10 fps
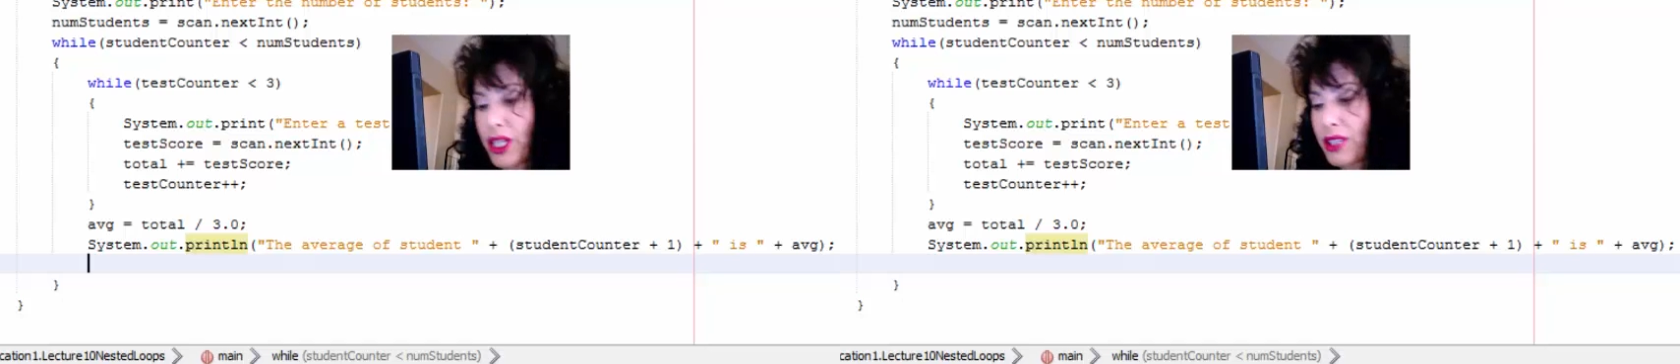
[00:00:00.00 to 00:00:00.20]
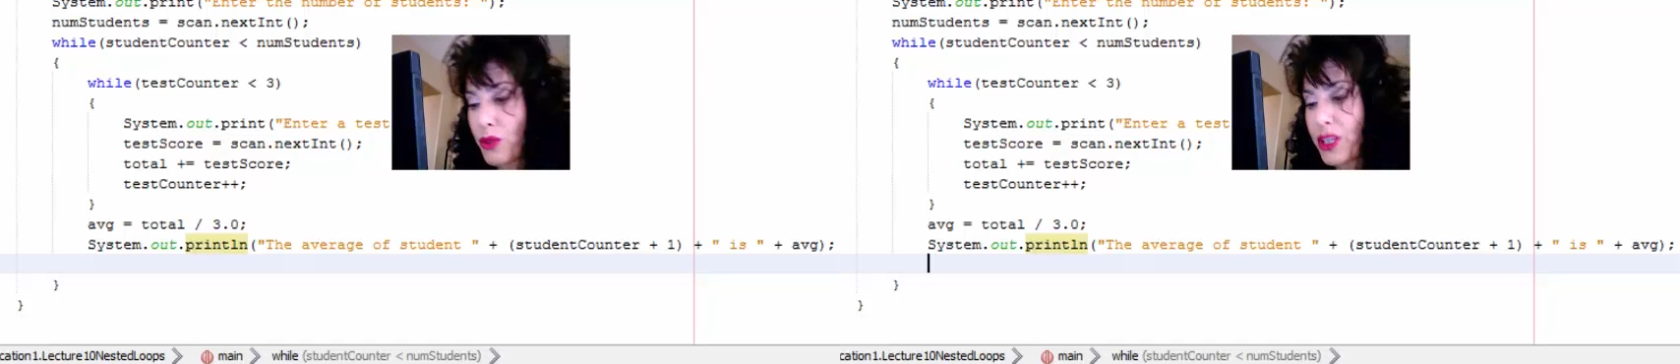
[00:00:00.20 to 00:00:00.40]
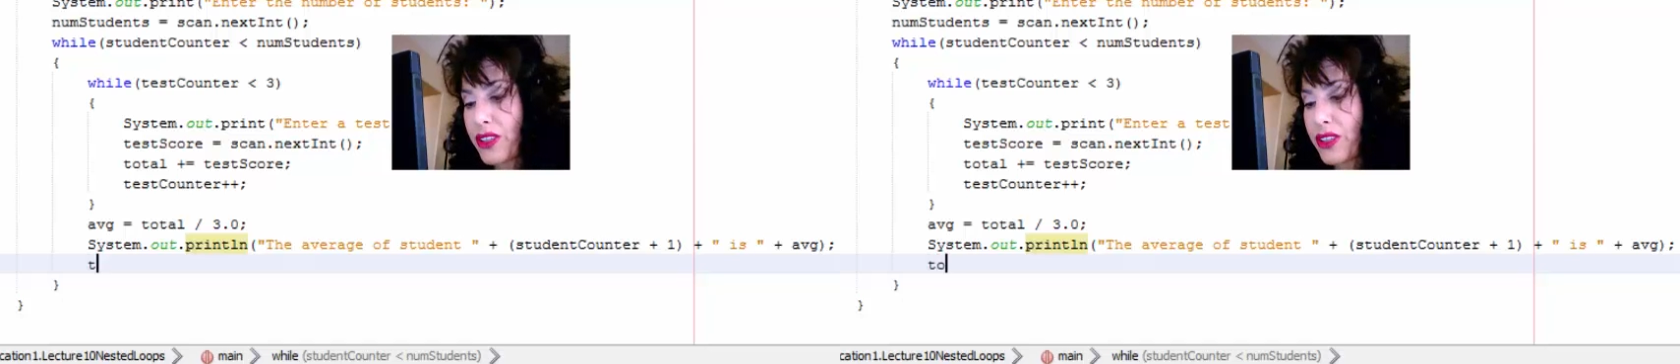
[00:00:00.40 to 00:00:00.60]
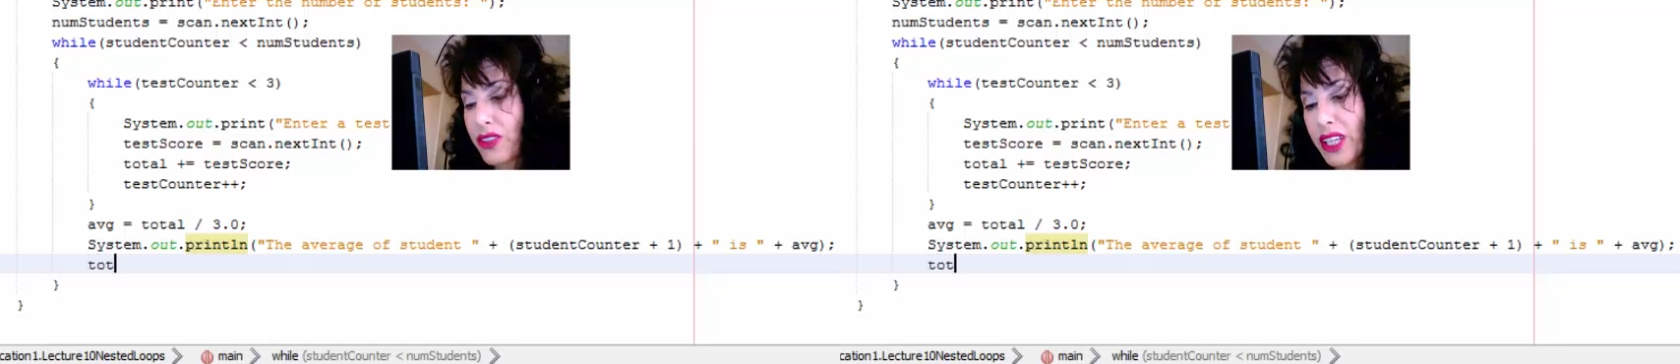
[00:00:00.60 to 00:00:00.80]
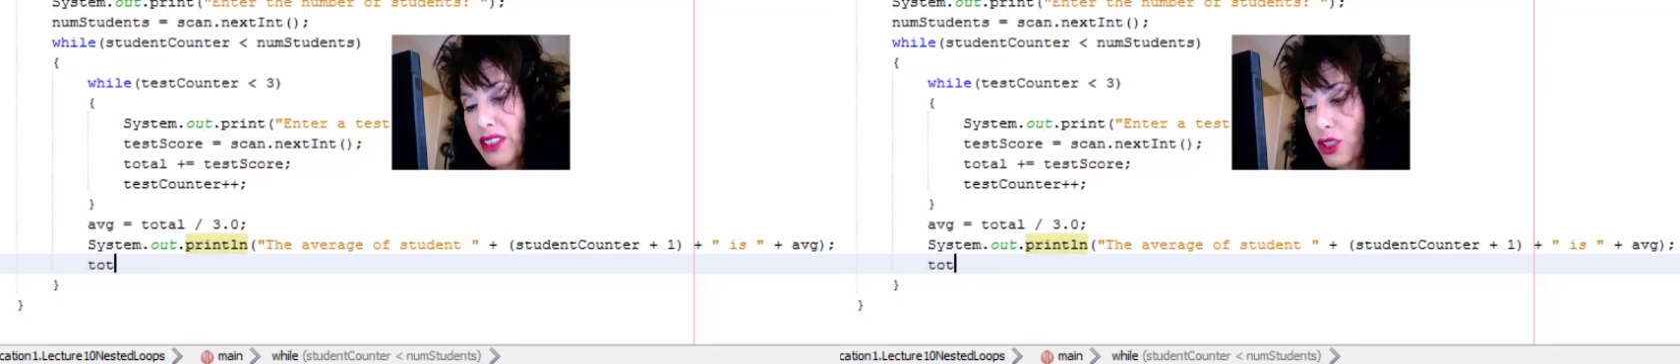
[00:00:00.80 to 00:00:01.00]
We need to
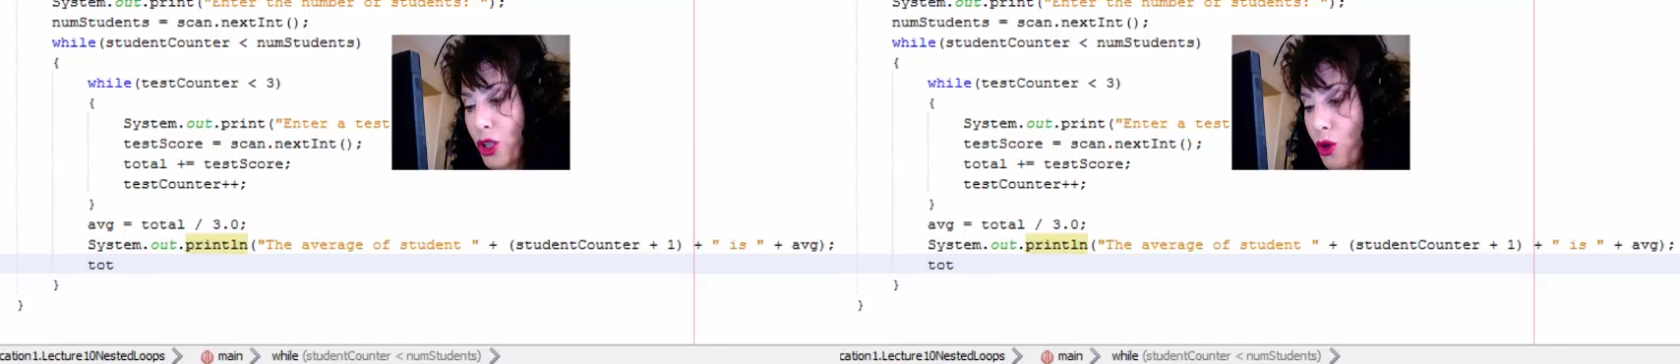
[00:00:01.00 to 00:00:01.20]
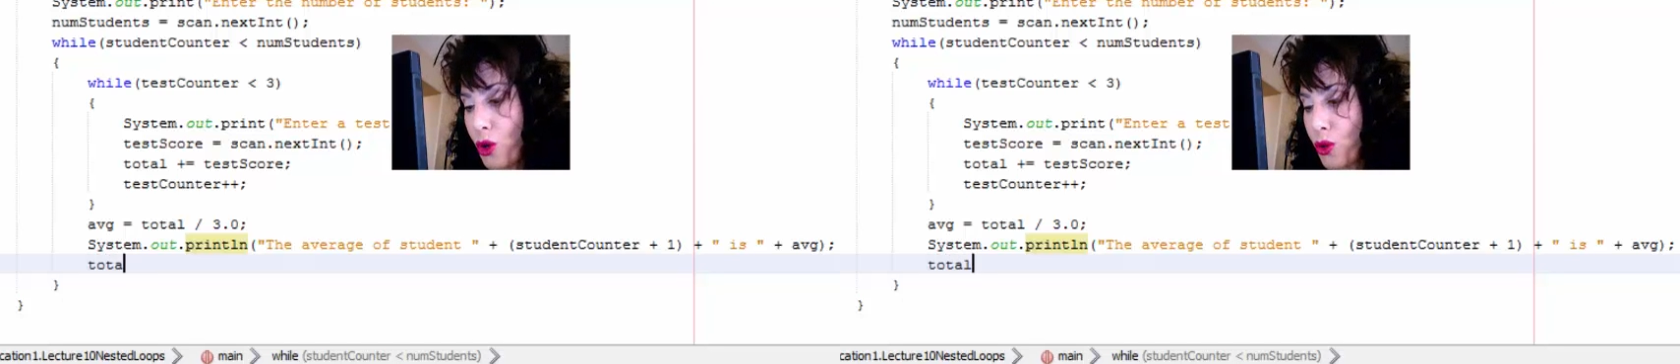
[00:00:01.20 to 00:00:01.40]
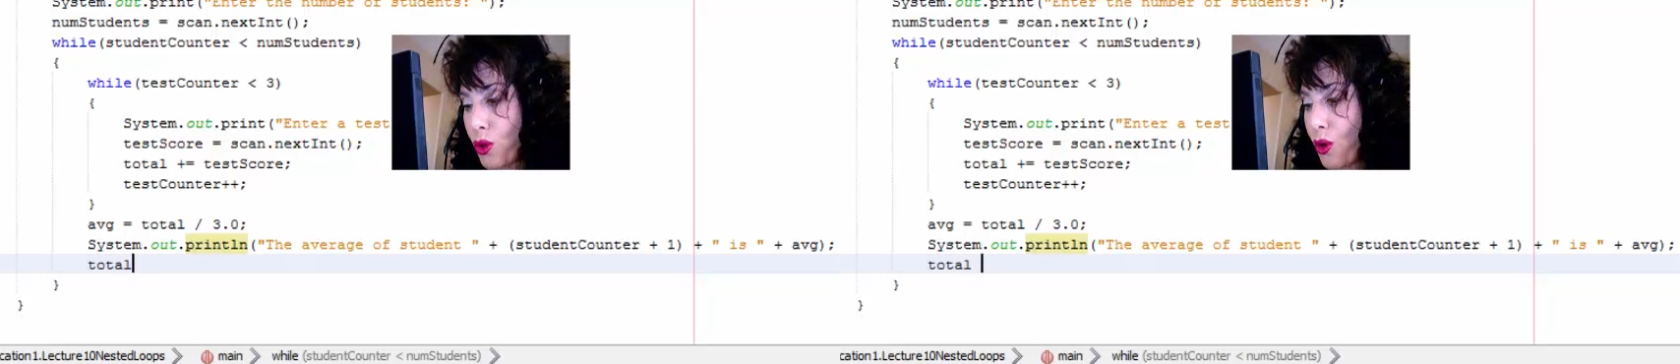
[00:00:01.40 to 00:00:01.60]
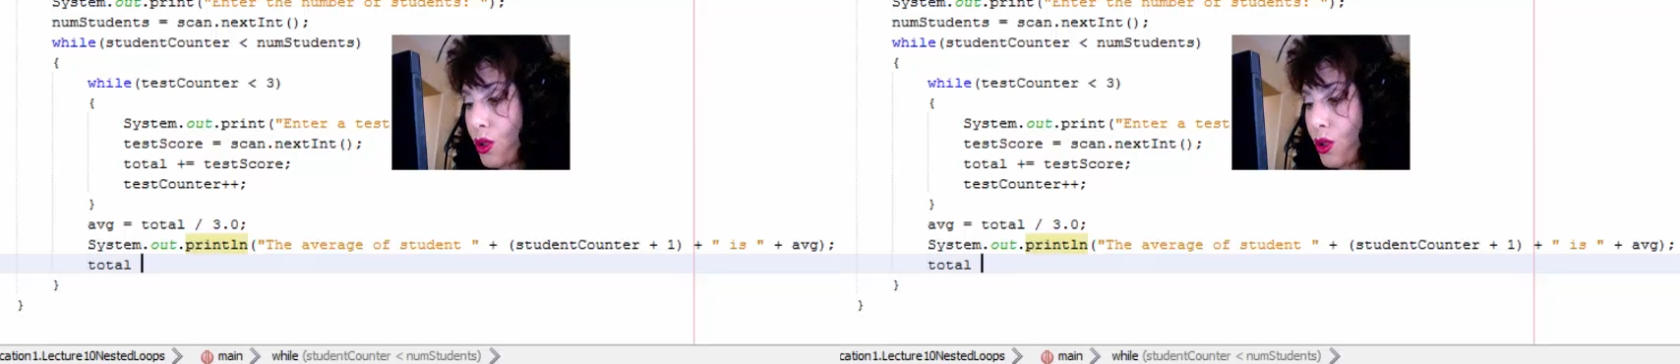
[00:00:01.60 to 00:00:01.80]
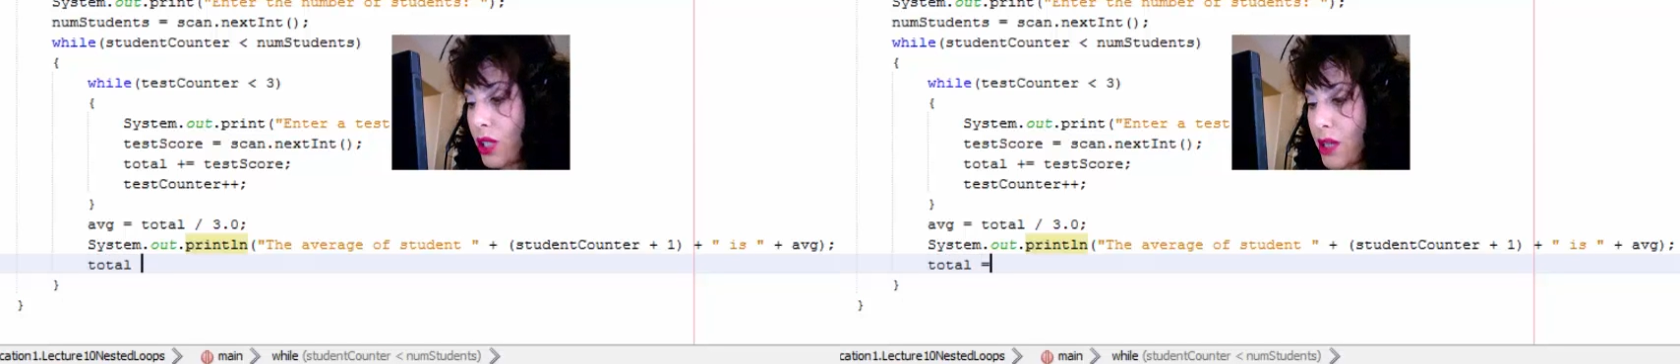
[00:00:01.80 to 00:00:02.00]
reset the
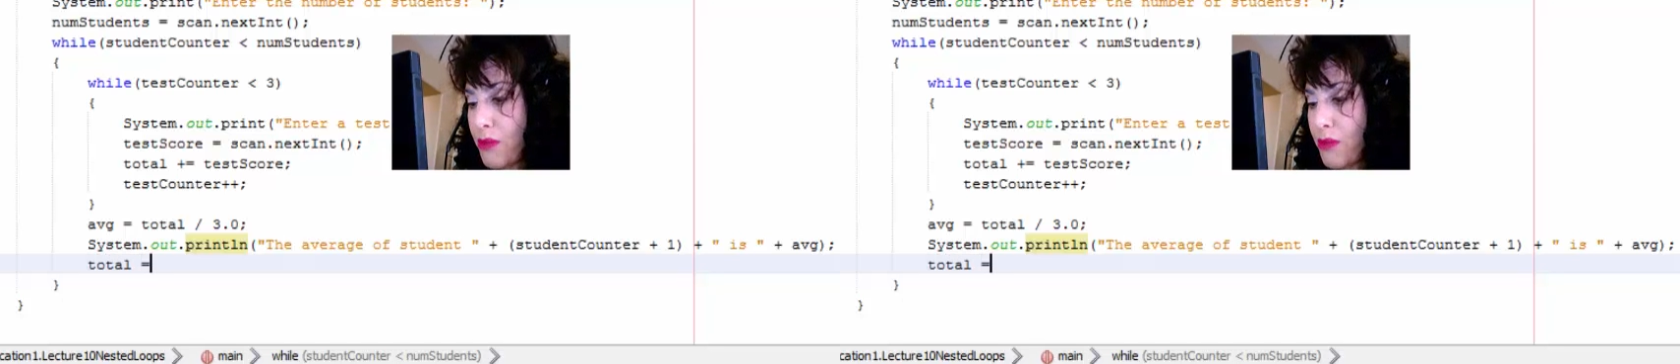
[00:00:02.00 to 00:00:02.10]
total